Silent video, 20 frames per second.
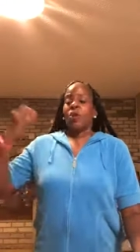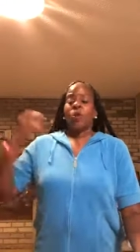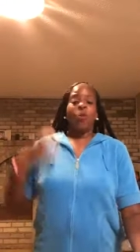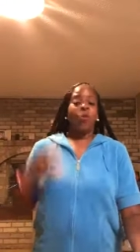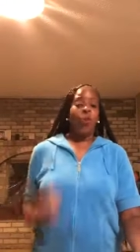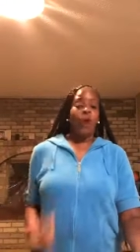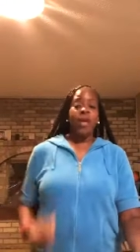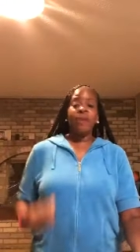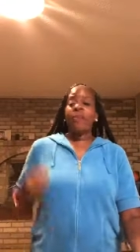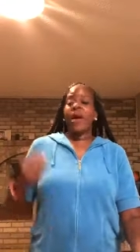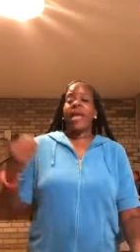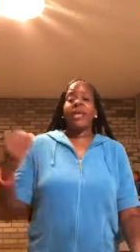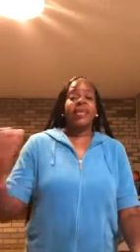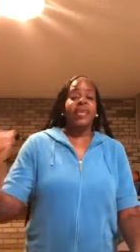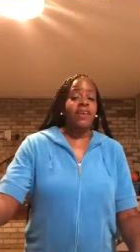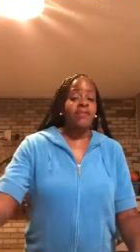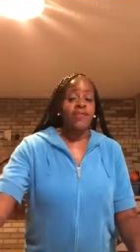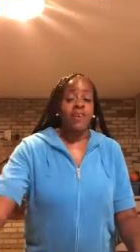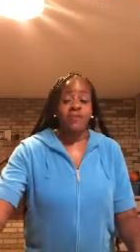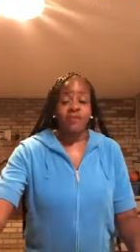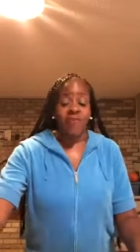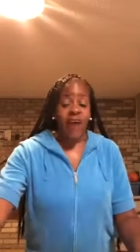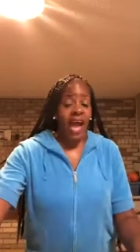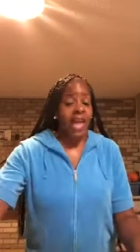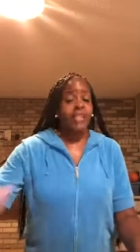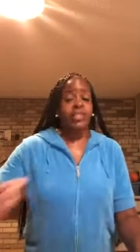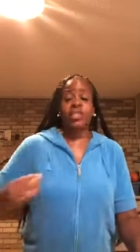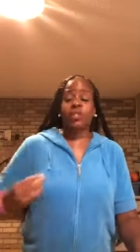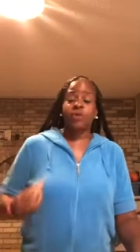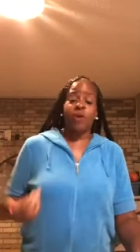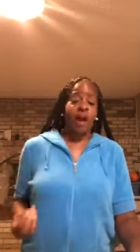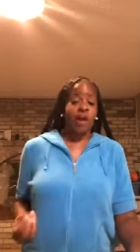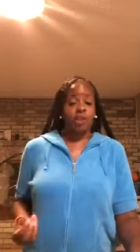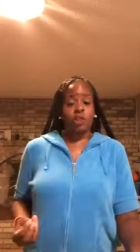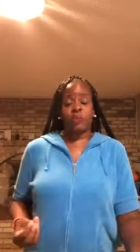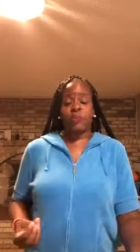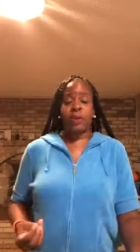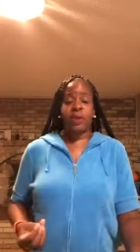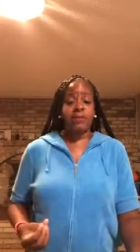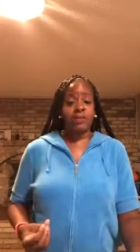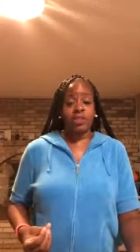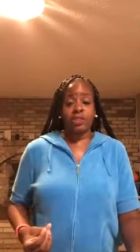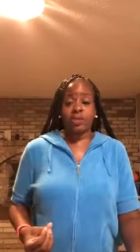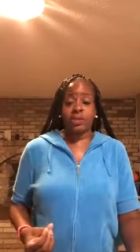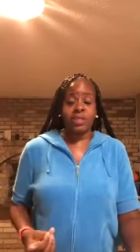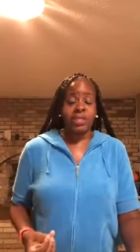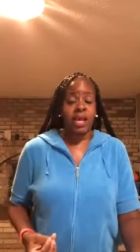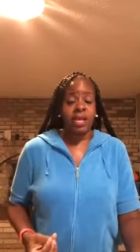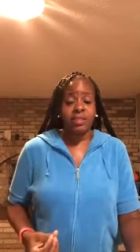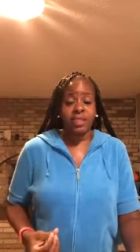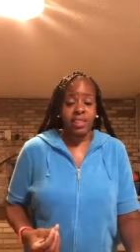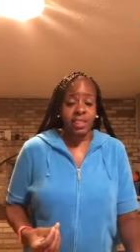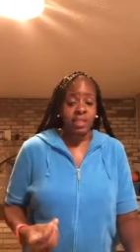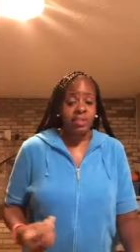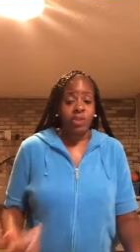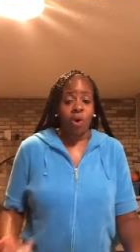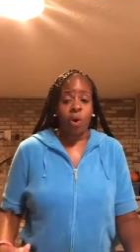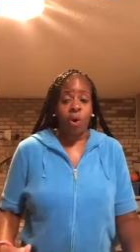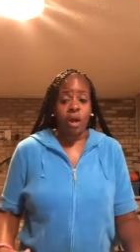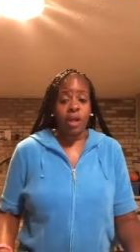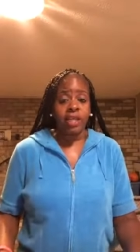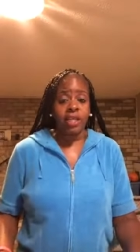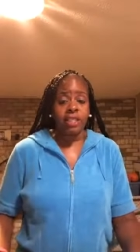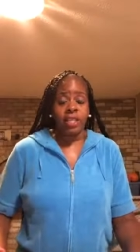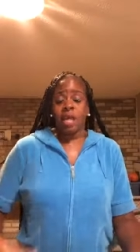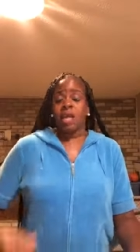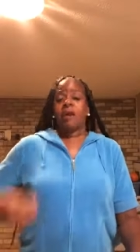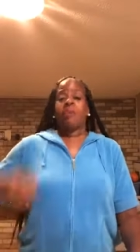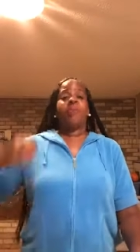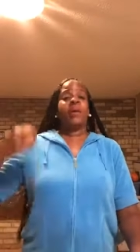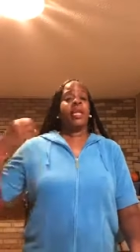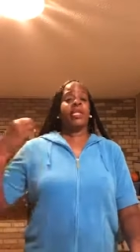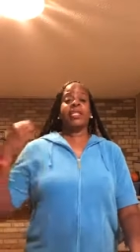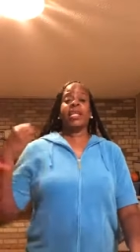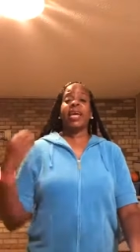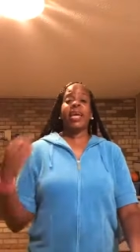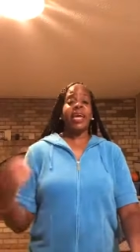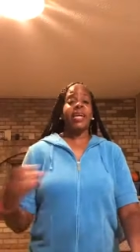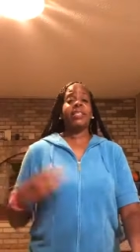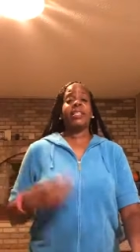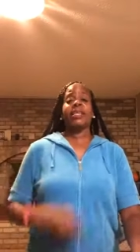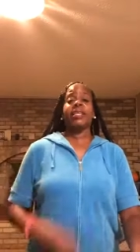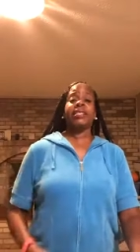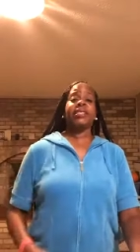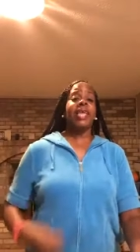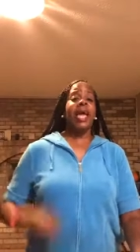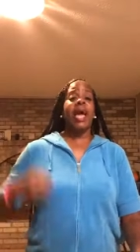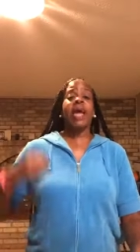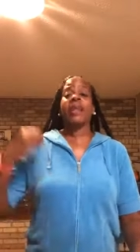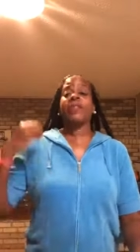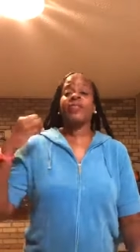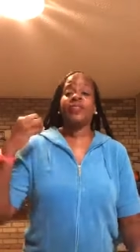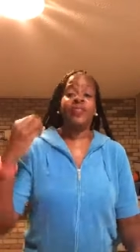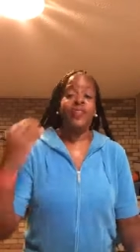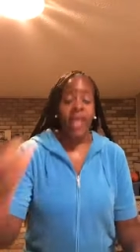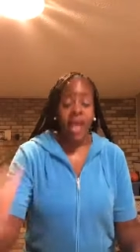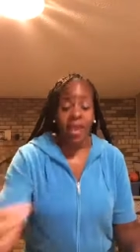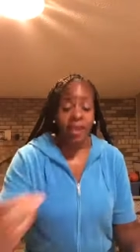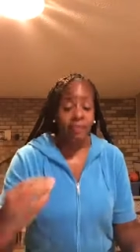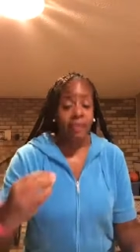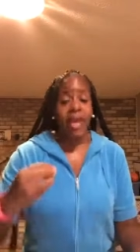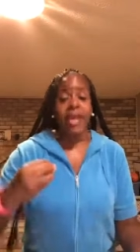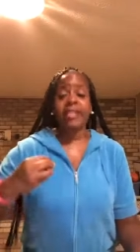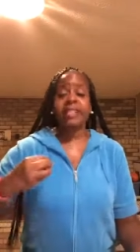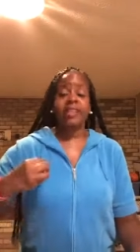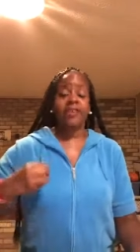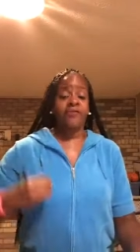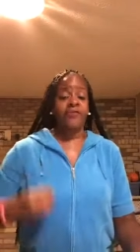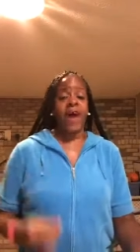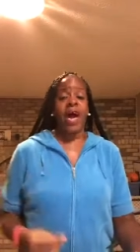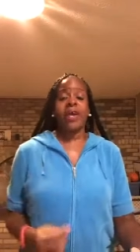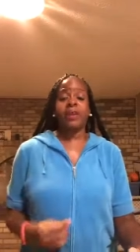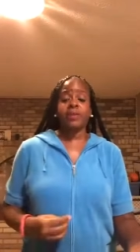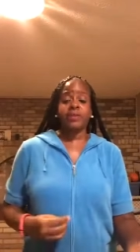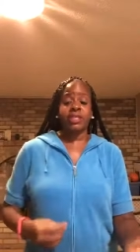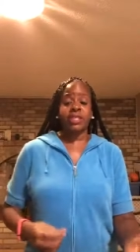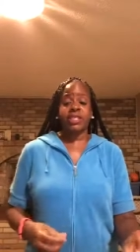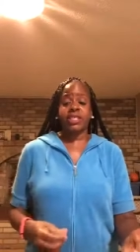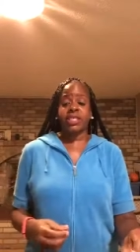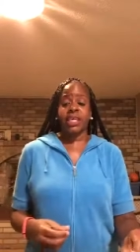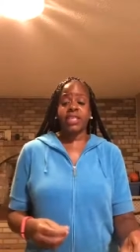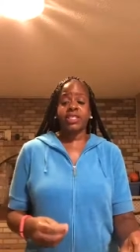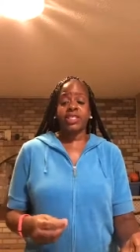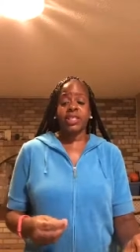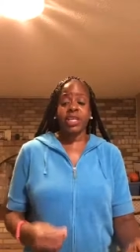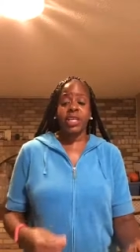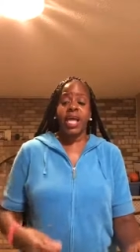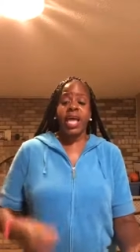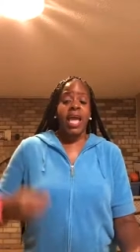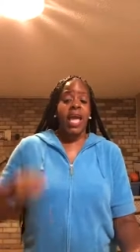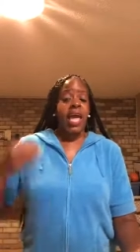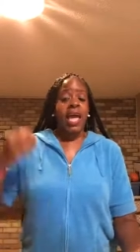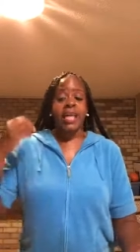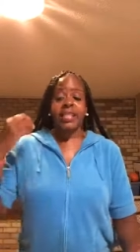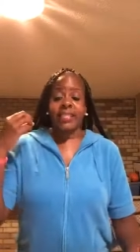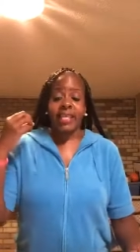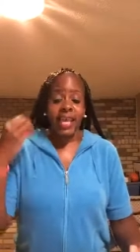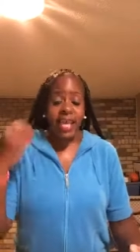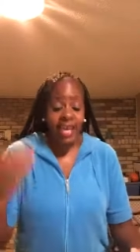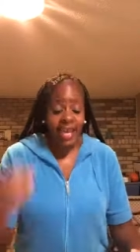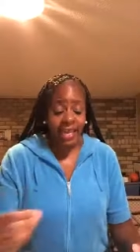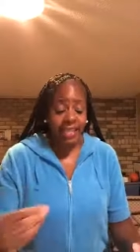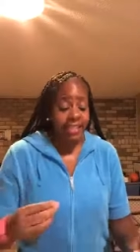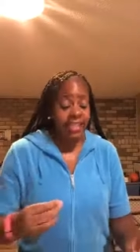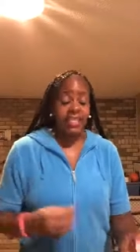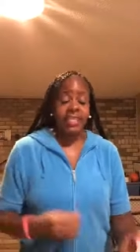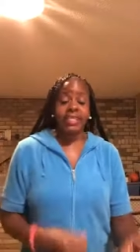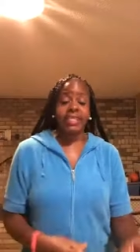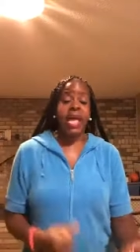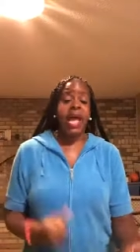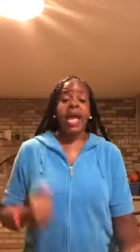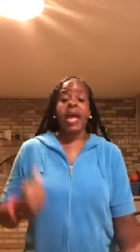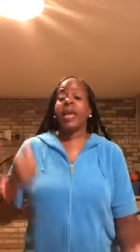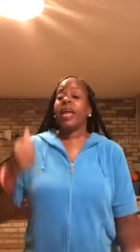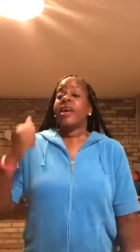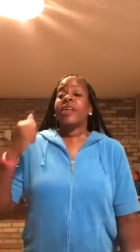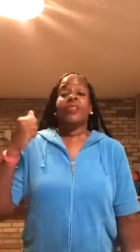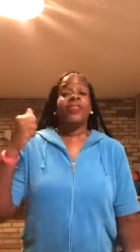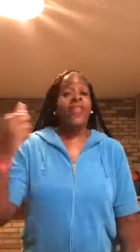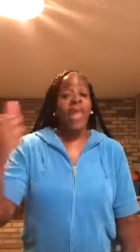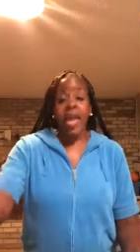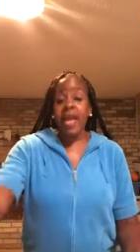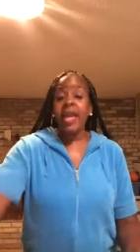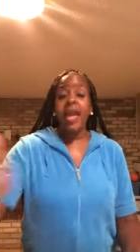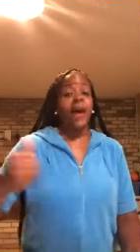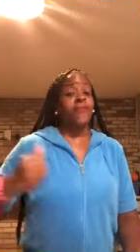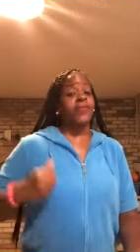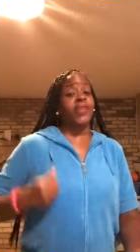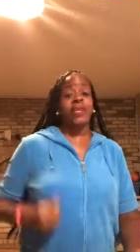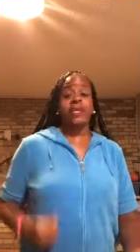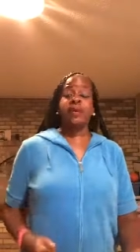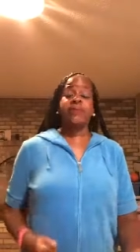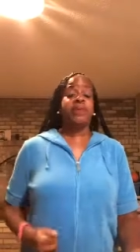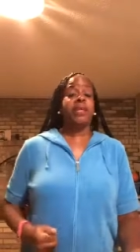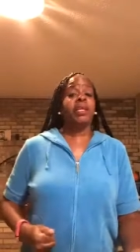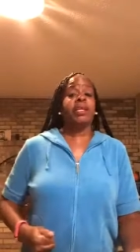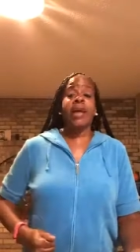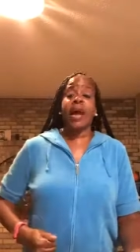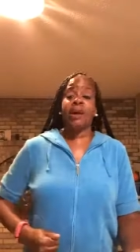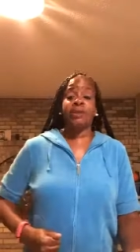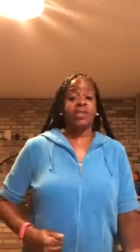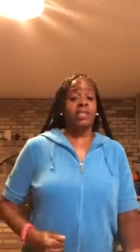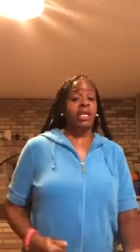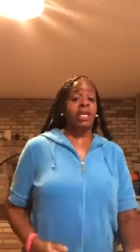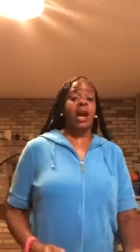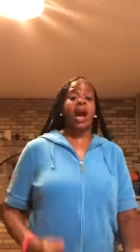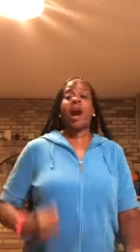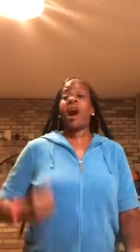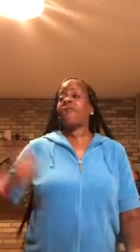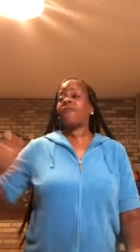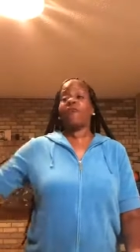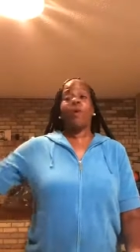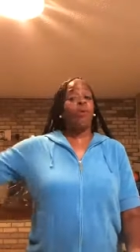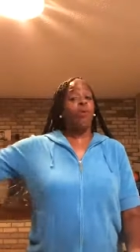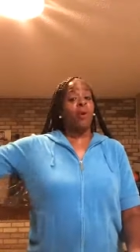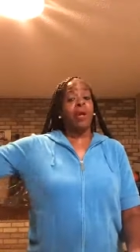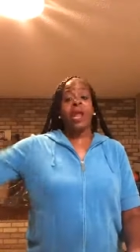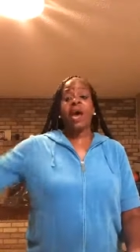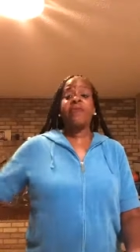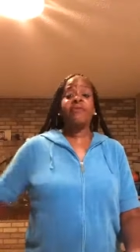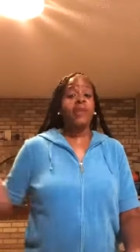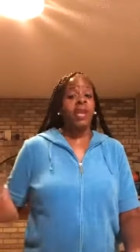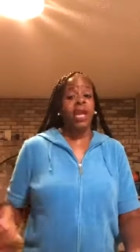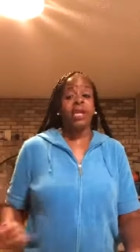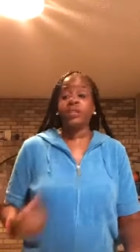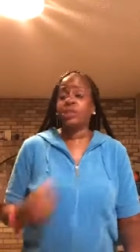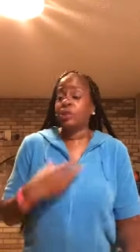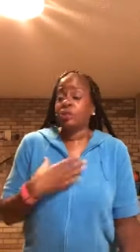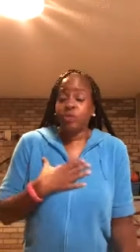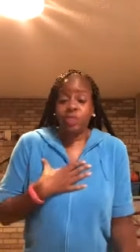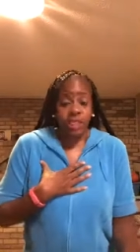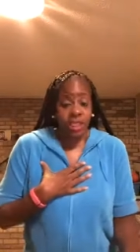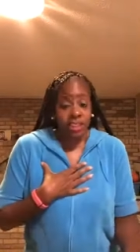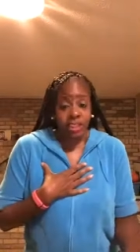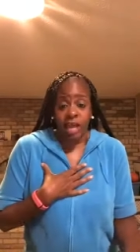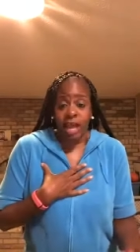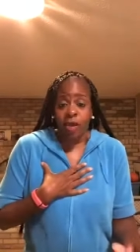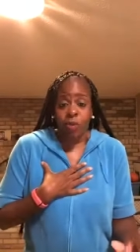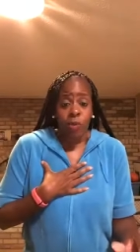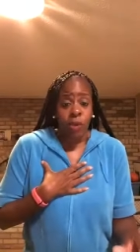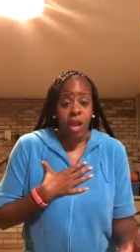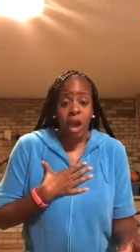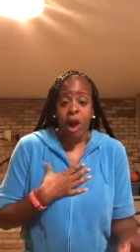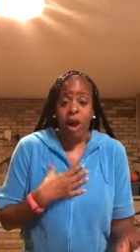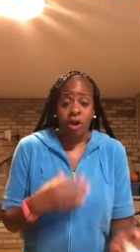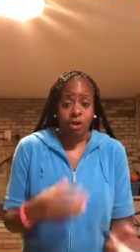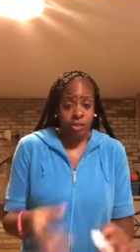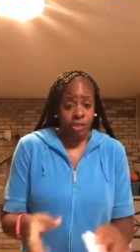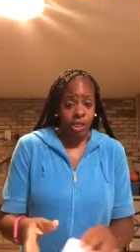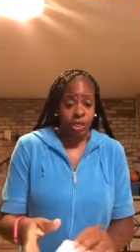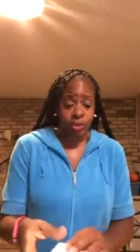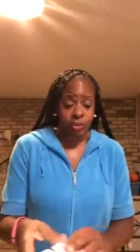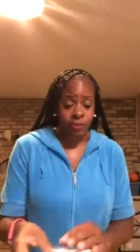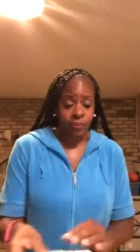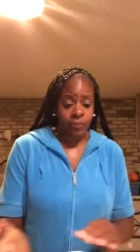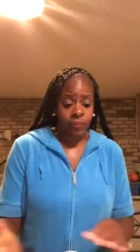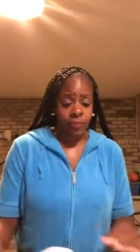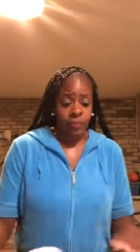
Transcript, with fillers: We may give advice to our spiritual sons and daughters, but at the end of the day, they make the final decision. At the end of the day, they have to give an account to God for whatever they do, just like we all do.